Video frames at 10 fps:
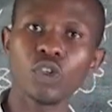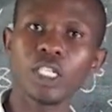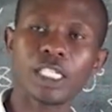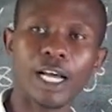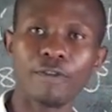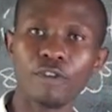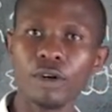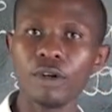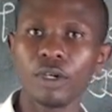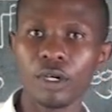units have
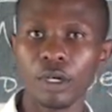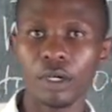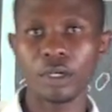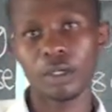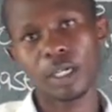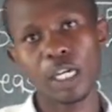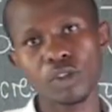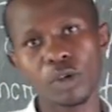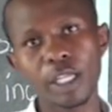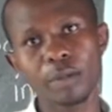
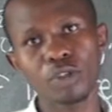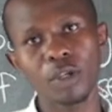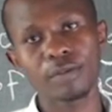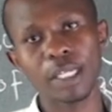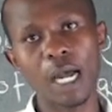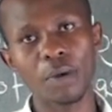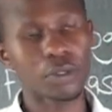cancelled themselves